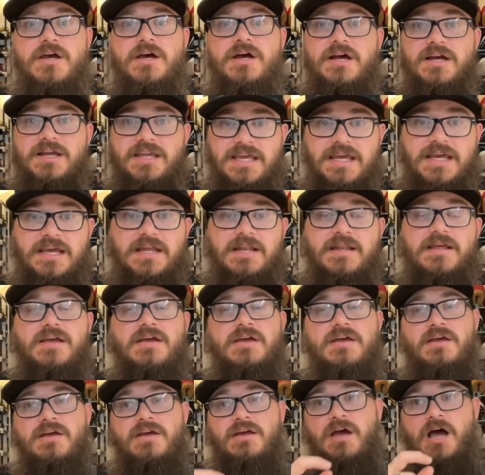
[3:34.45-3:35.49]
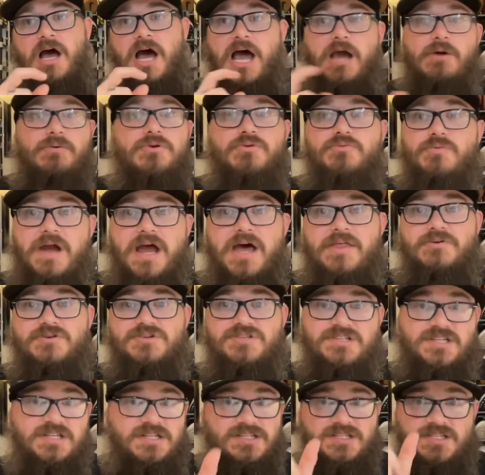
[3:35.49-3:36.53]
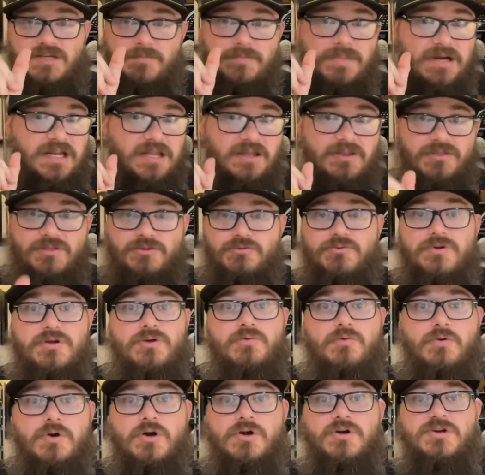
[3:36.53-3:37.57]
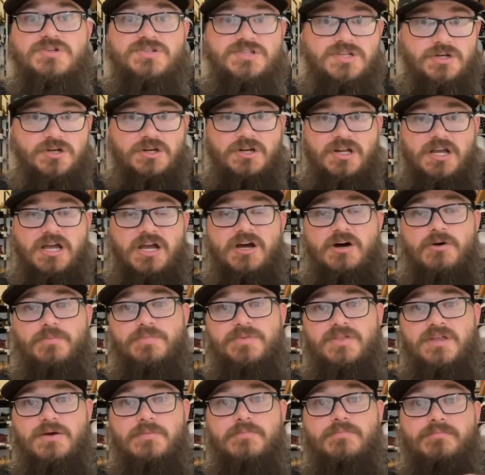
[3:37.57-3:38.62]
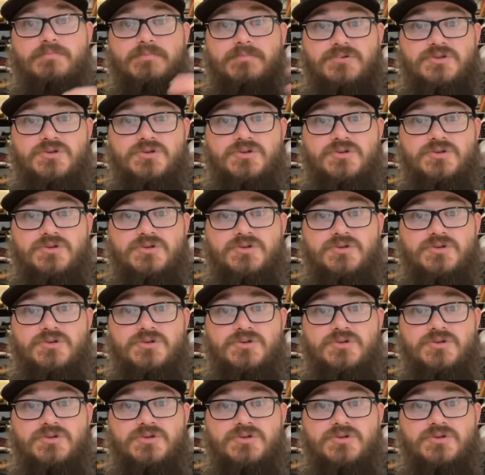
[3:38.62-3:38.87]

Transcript: Again, I would rather send somebody 3 words that are going to help them